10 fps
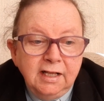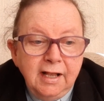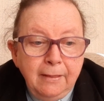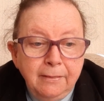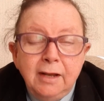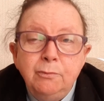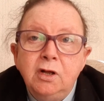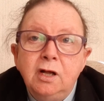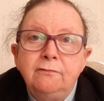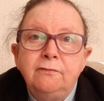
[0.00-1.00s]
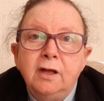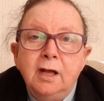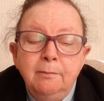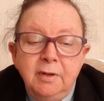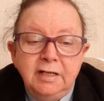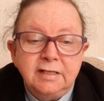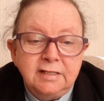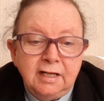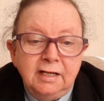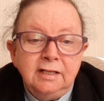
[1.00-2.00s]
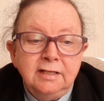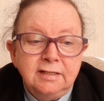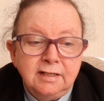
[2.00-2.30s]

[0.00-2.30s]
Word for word: and then we'll have a minute's silence